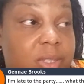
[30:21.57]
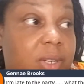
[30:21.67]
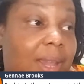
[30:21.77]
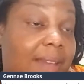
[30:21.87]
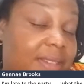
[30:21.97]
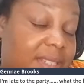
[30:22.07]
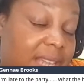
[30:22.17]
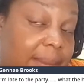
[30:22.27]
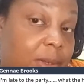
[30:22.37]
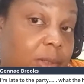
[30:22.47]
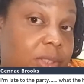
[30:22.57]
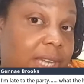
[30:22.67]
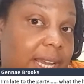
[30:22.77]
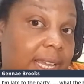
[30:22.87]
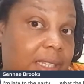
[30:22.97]
So you have the scapegoat
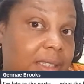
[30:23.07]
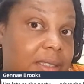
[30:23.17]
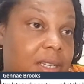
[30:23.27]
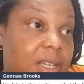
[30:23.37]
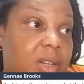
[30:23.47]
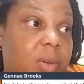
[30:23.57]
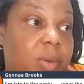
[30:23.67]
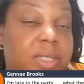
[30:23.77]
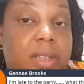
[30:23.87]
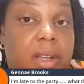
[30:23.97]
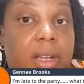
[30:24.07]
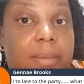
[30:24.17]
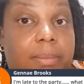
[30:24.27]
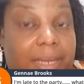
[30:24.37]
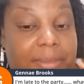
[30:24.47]
child who is
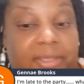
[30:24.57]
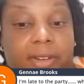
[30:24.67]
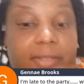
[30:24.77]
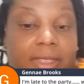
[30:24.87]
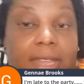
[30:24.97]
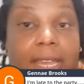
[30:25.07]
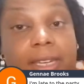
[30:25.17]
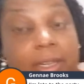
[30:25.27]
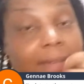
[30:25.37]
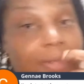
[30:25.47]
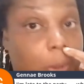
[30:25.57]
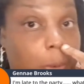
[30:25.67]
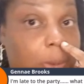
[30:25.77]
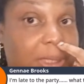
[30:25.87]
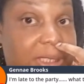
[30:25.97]
blamed for everything, and you have the
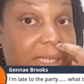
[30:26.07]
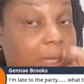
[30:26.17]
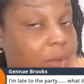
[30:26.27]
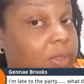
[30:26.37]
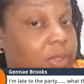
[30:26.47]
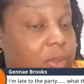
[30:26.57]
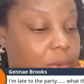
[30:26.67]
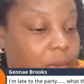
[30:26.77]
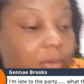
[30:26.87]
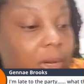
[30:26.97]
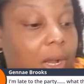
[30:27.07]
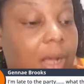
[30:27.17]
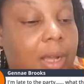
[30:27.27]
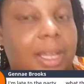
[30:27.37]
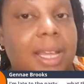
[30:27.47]
golden child who could do no
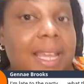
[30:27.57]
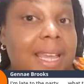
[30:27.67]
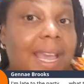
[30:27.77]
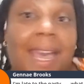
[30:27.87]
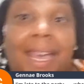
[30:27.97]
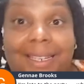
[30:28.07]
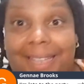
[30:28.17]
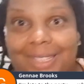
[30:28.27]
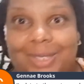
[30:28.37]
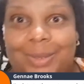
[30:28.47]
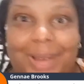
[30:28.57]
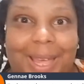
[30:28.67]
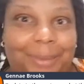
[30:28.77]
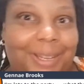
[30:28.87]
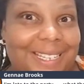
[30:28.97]
wrong. And guess who I
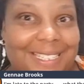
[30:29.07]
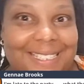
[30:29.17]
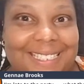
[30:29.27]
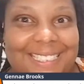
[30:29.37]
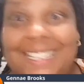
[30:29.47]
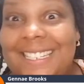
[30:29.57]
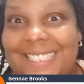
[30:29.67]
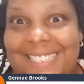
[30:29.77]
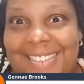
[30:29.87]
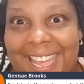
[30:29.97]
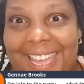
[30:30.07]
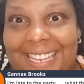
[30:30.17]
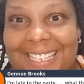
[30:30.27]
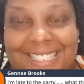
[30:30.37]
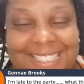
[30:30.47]
was? Just
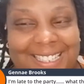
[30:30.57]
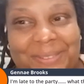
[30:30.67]
guess.